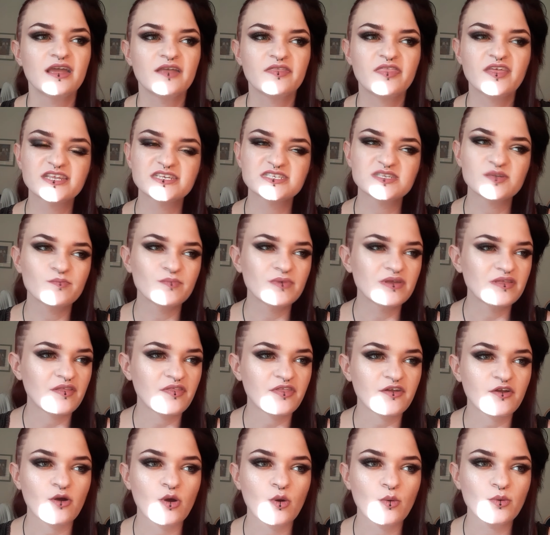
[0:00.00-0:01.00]
That doesn't mean
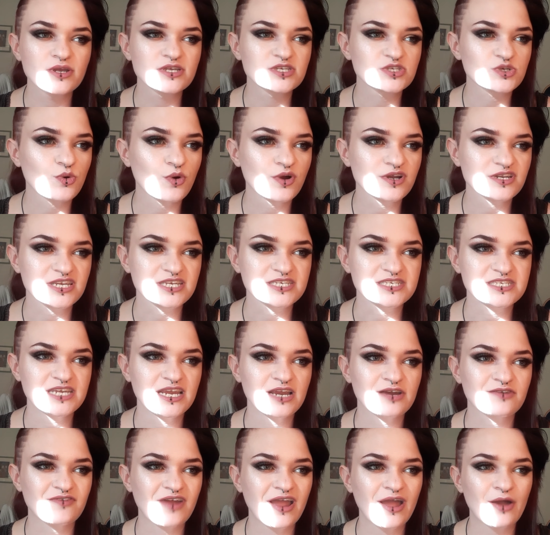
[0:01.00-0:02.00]
that they're always going to
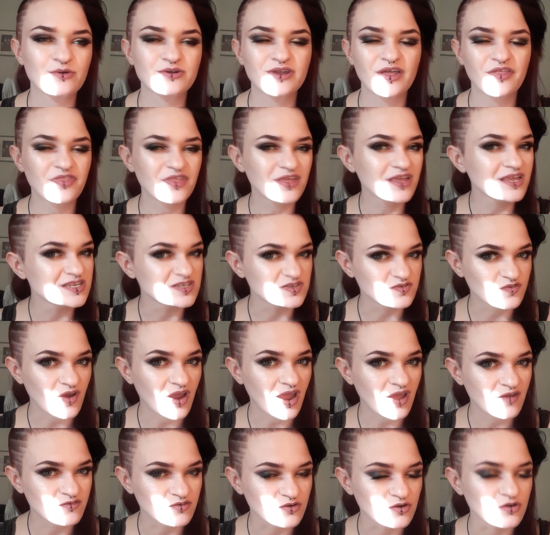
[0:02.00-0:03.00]
stay around. Nothing is
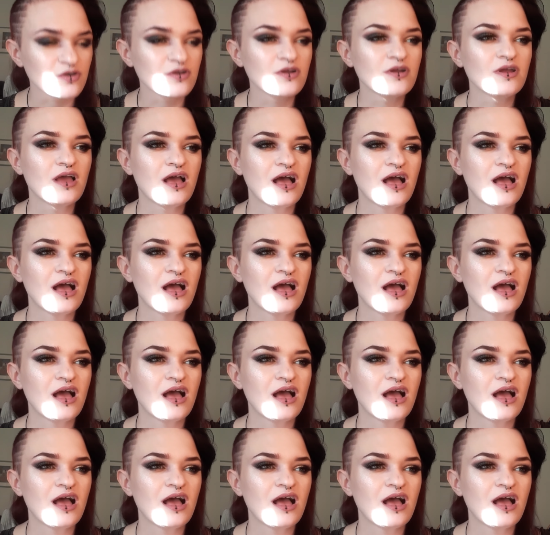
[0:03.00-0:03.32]
forever.